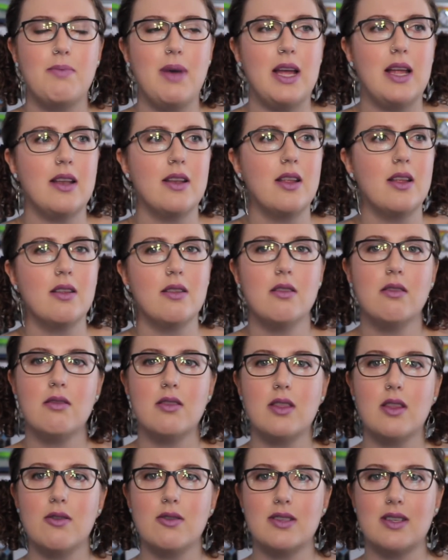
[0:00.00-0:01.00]
but
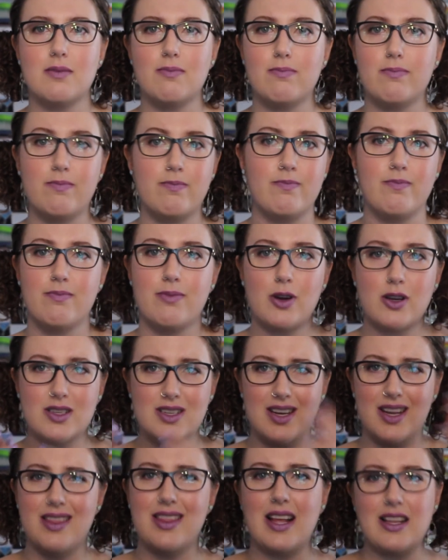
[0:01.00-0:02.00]
there was a
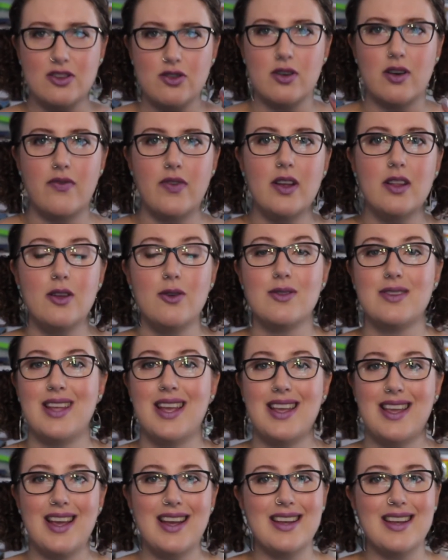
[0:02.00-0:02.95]
person in that sort of field who was like,